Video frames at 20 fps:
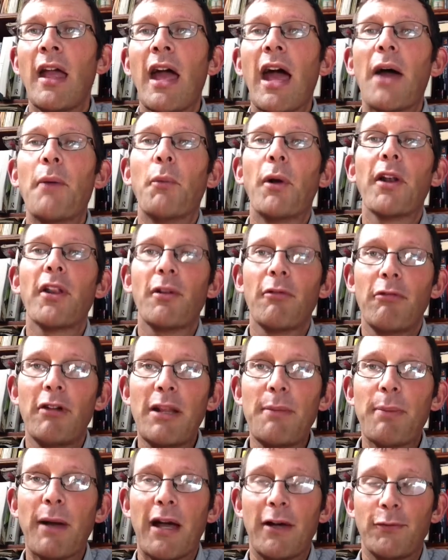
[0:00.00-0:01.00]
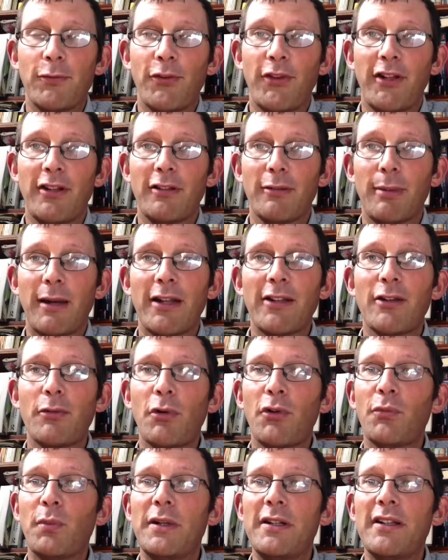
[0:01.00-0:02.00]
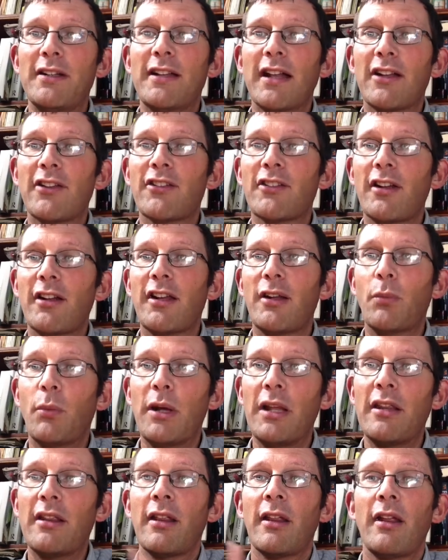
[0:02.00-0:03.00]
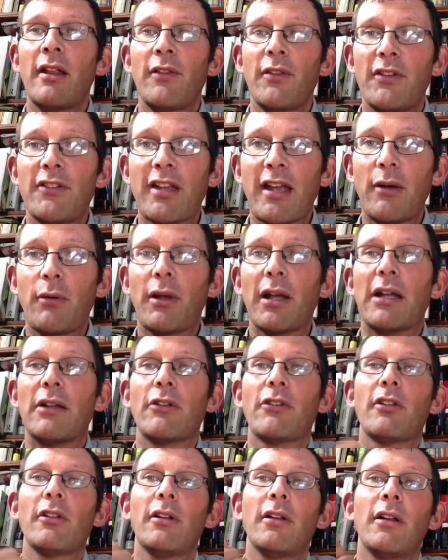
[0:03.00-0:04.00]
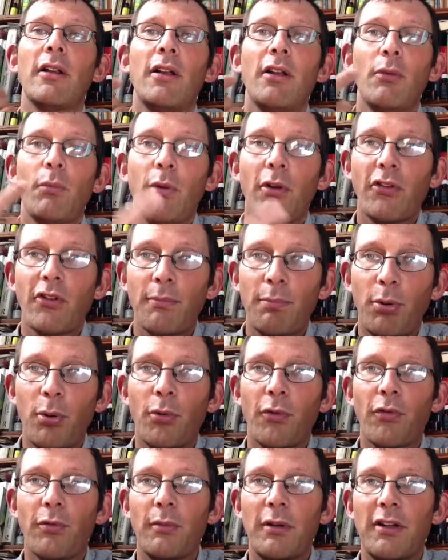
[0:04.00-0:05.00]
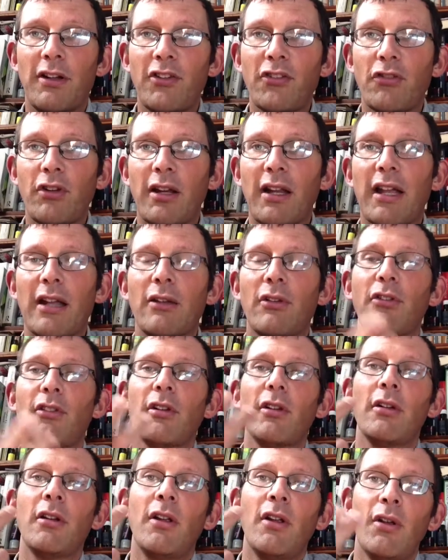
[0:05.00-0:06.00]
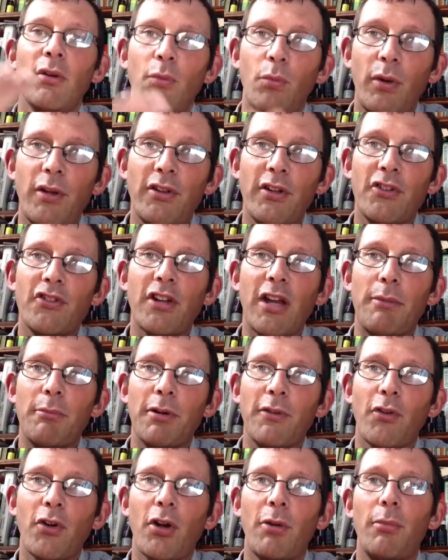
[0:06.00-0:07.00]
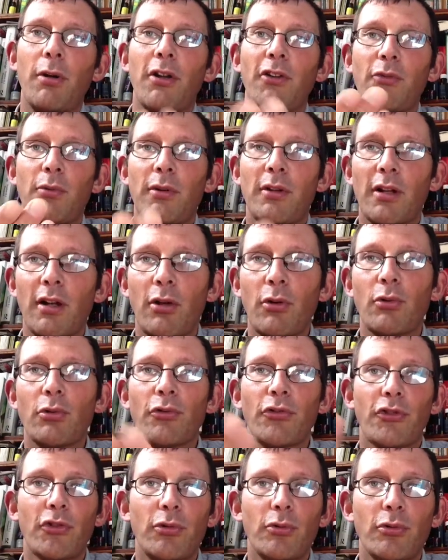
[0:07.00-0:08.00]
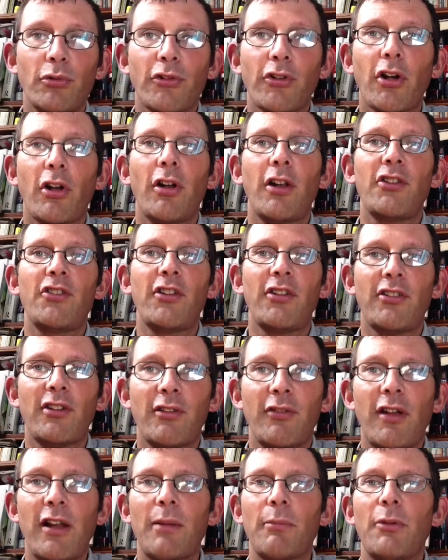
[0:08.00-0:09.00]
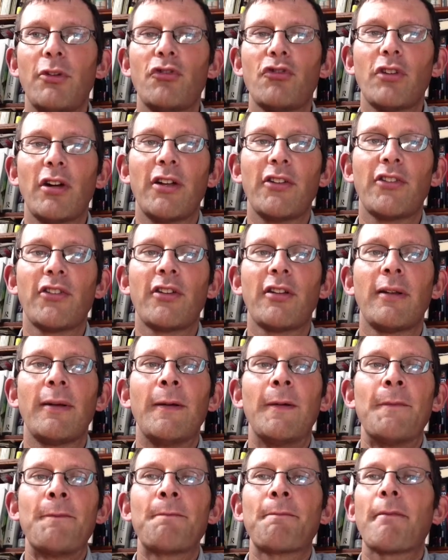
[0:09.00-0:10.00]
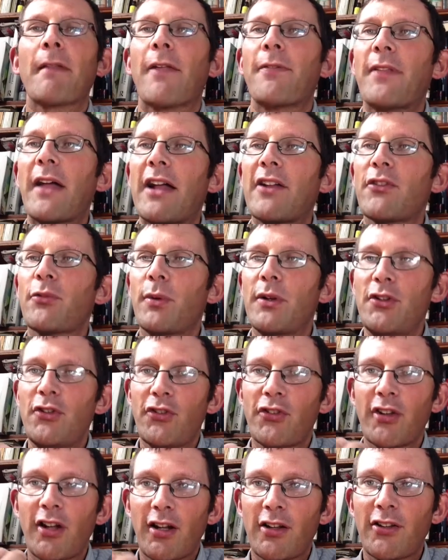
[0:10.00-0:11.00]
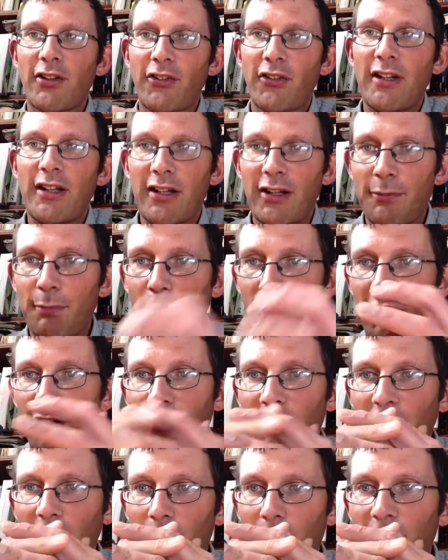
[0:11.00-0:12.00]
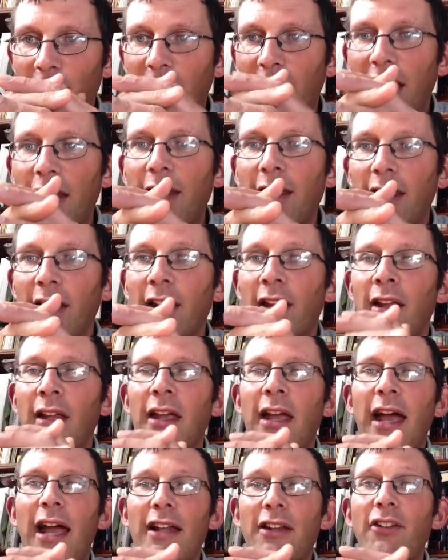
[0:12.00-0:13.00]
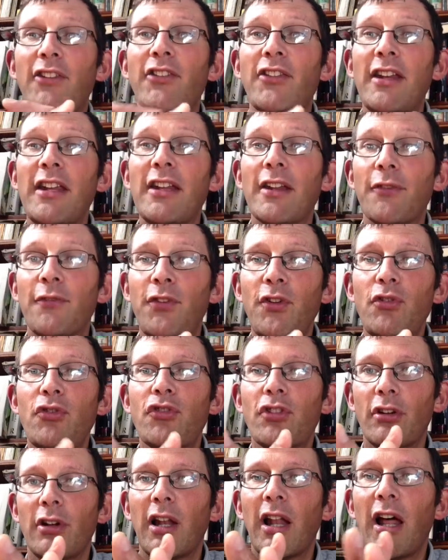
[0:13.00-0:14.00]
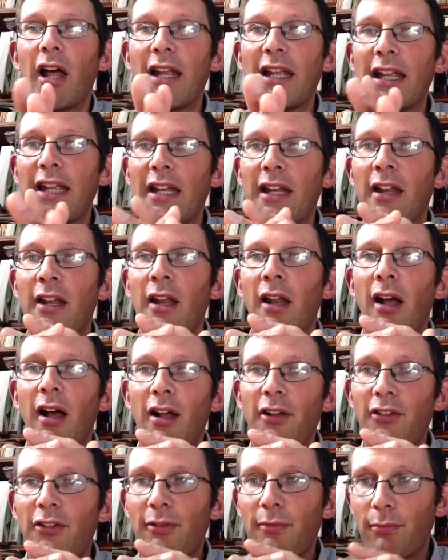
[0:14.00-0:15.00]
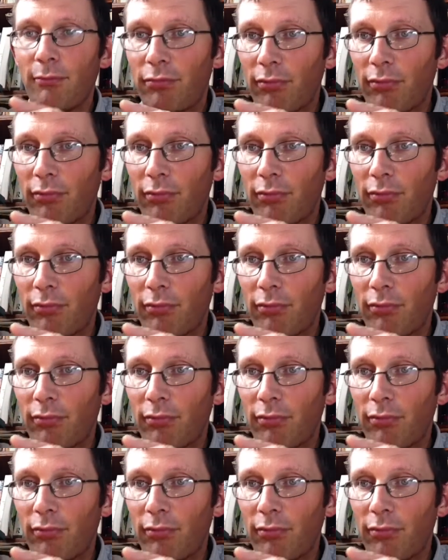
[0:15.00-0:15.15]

And one of the really powerful things about it was we did that study with the town council, with support from the district council, with the Chamber of Commerce, with the local schools, colleges, development trust. That's when you start to see these bodies come together and see the future lying in us